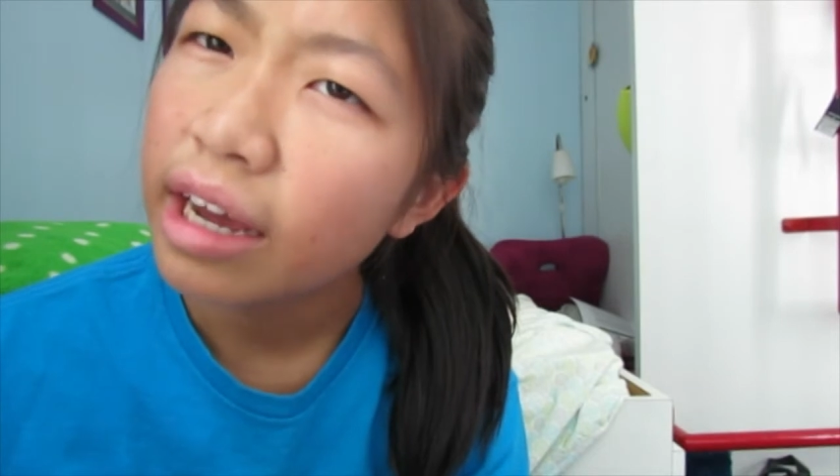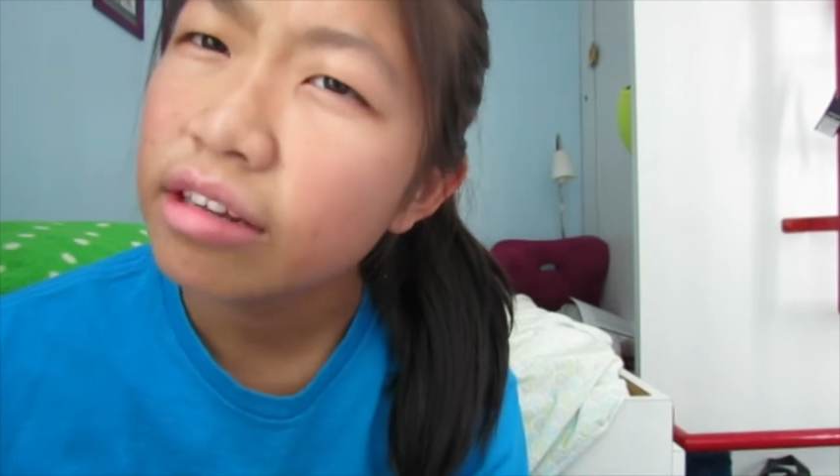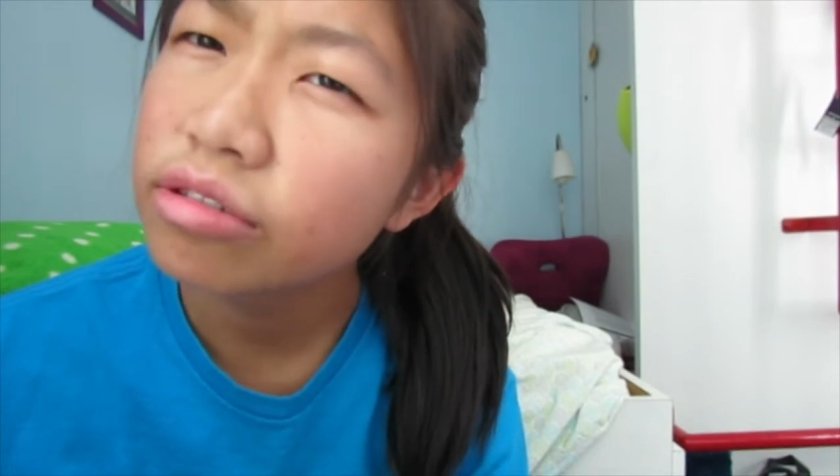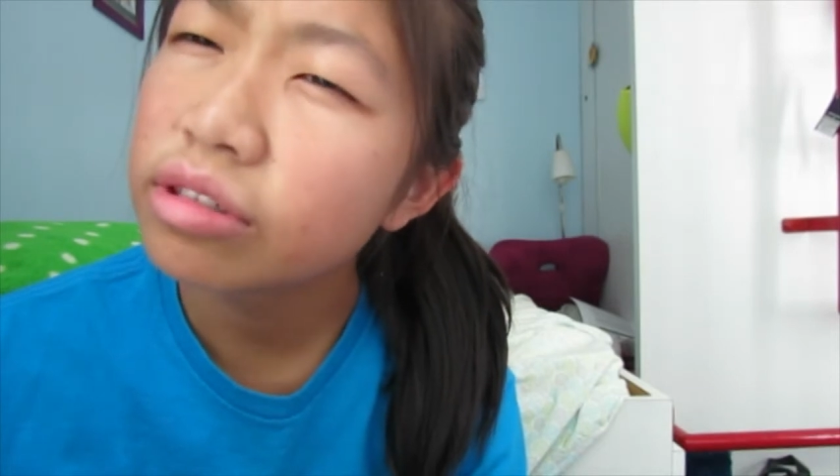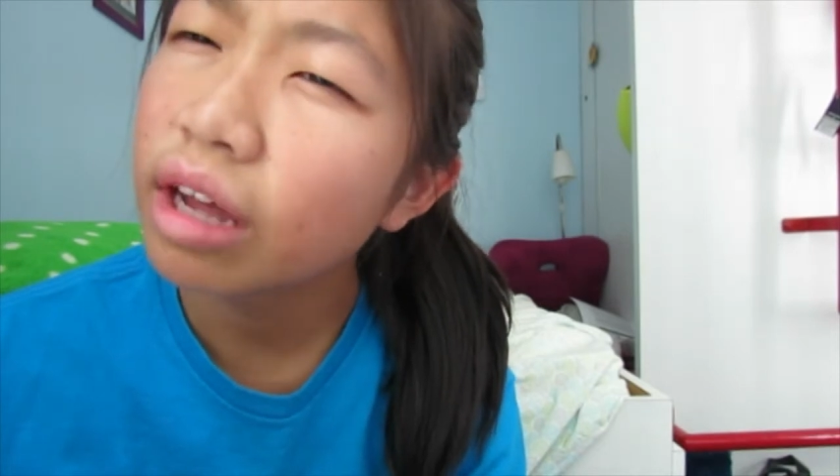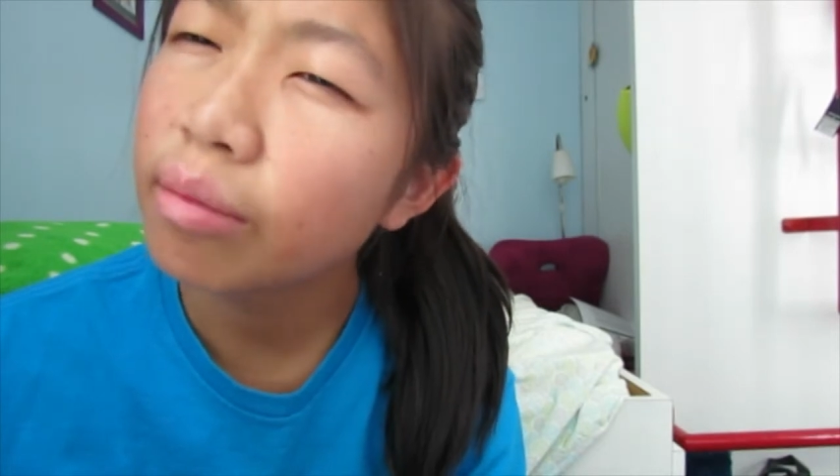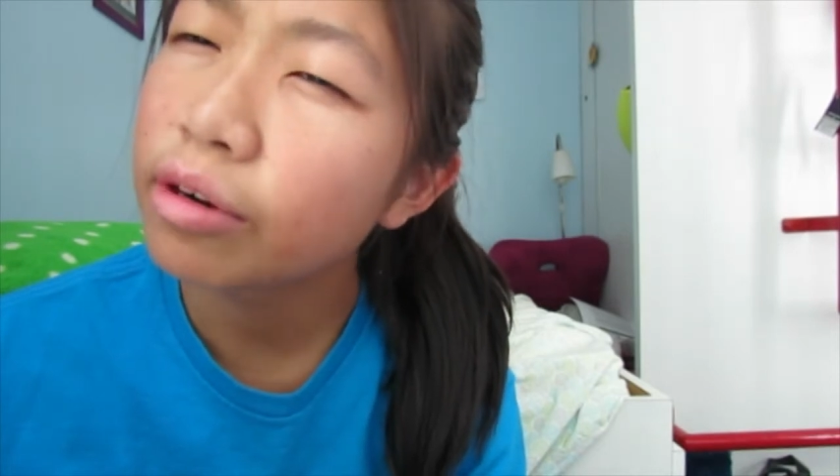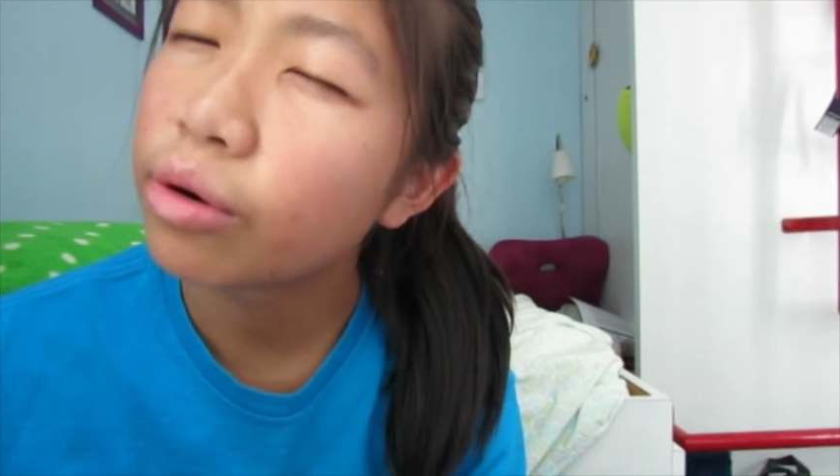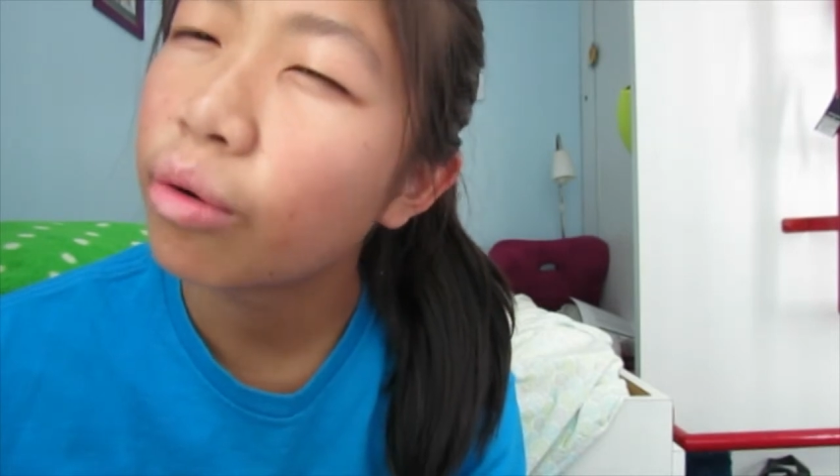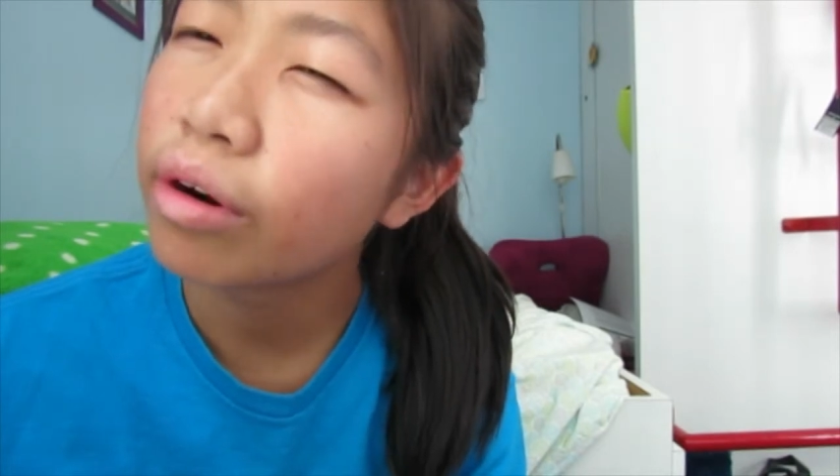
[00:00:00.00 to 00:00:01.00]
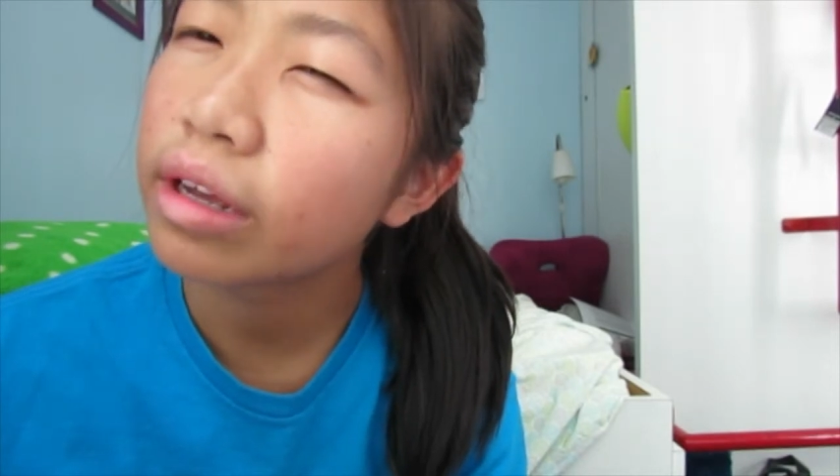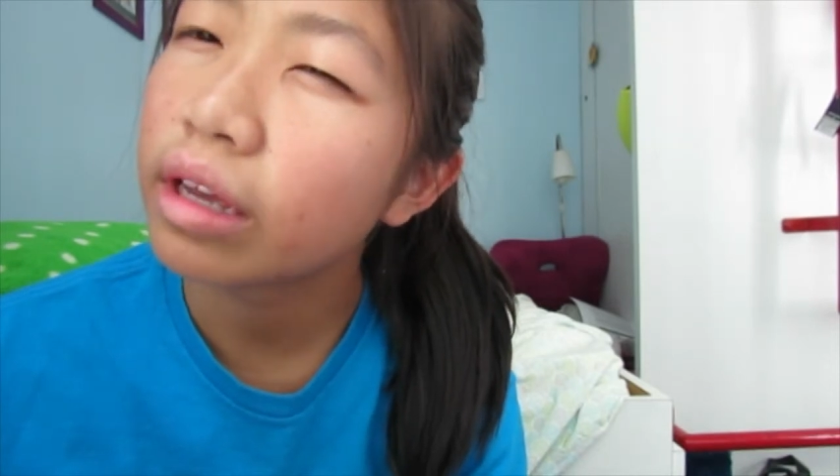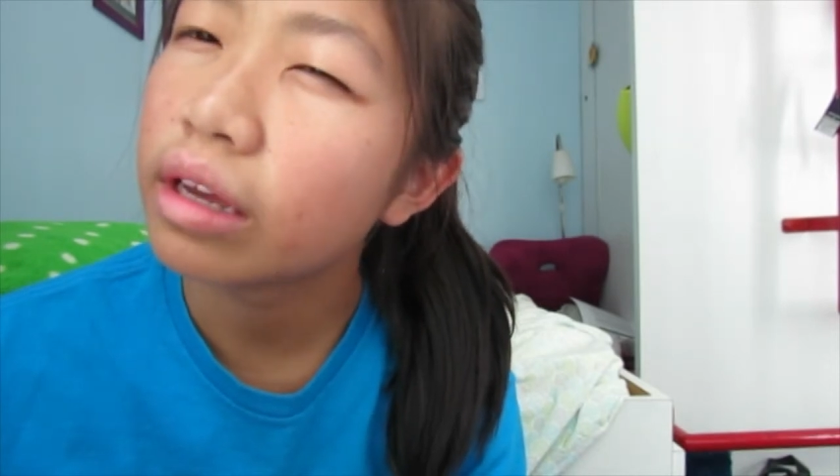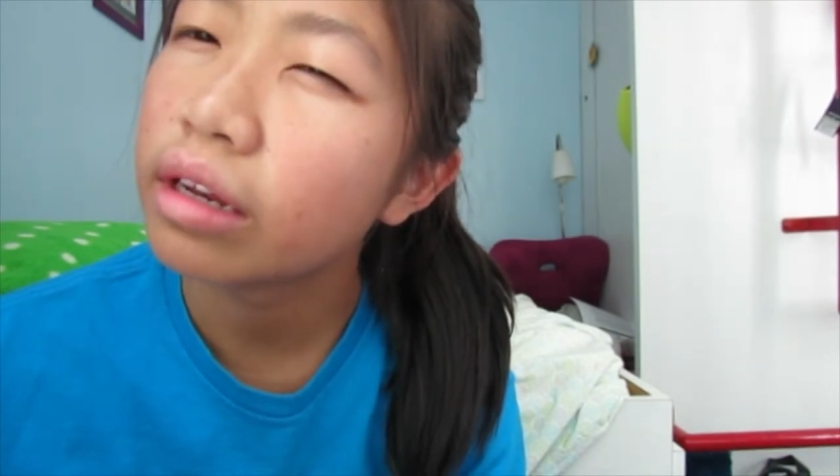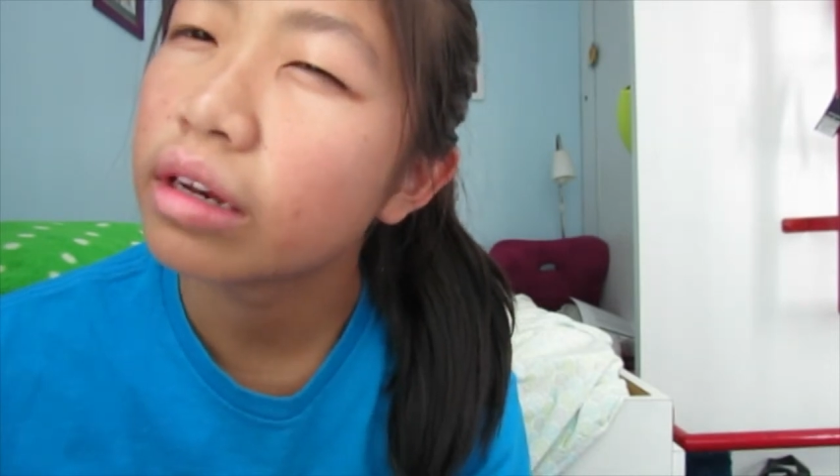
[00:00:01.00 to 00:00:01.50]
do you stop recording it?